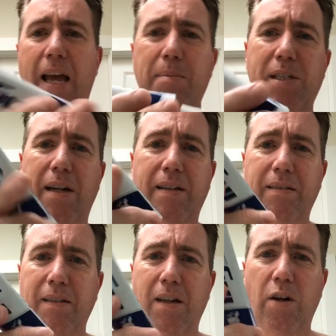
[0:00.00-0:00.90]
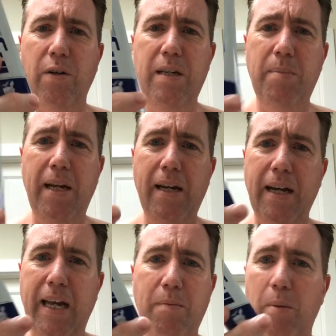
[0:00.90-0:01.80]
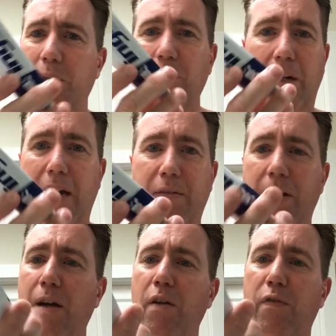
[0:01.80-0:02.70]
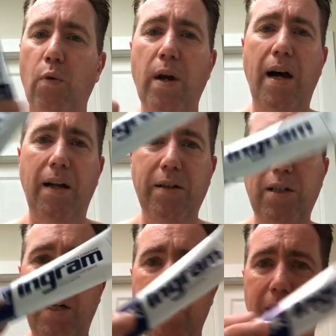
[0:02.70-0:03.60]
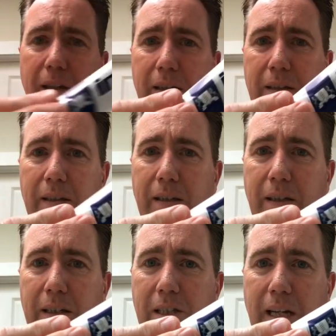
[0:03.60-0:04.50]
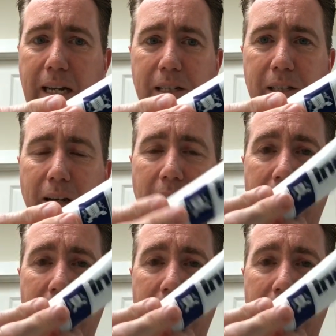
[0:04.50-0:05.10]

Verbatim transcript: Amazon or eBay, I can't remember. It's only like $4 here in, in the States.